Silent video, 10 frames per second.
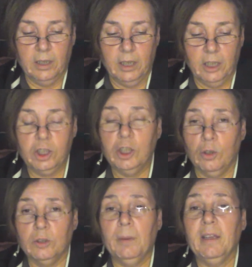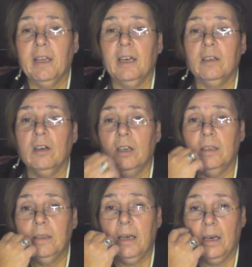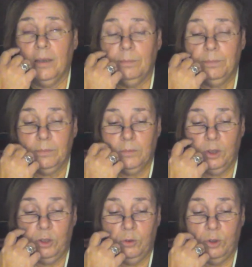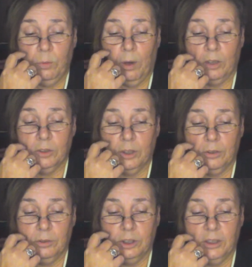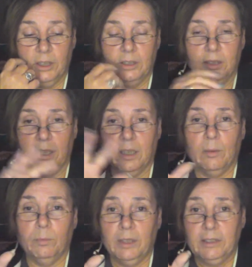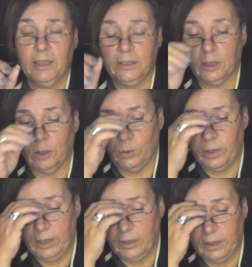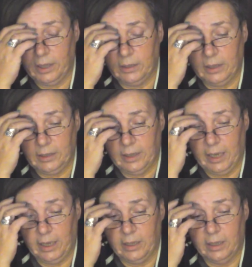And she goes by that on YouTube also. She does plus size clothing and things like that.